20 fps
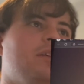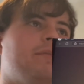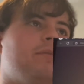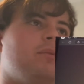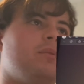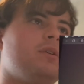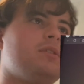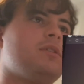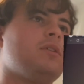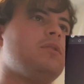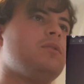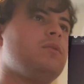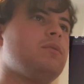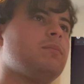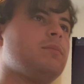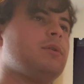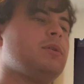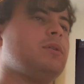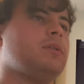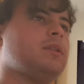it was a new
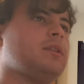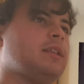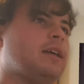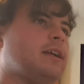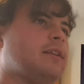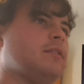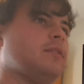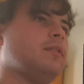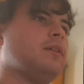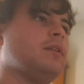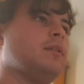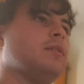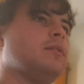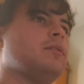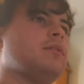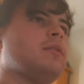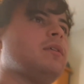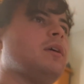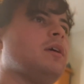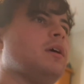mold in that
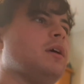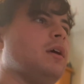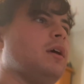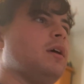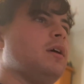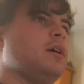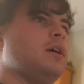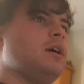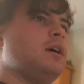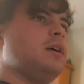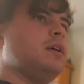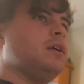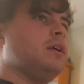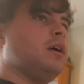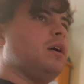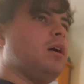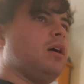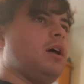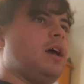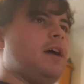sense.
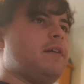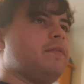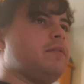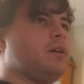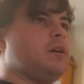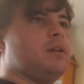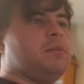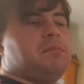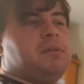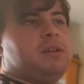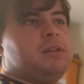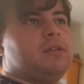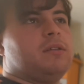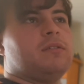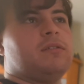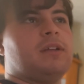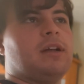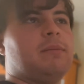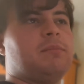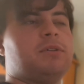I mean,
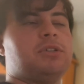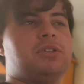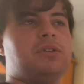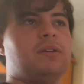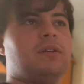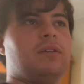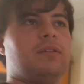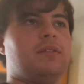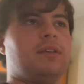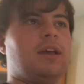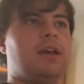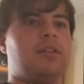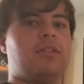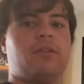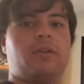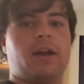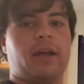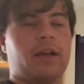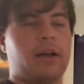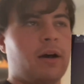there's not much you can say.
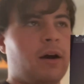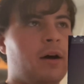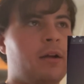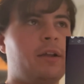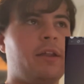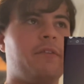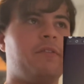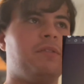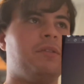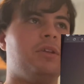They're iconic from the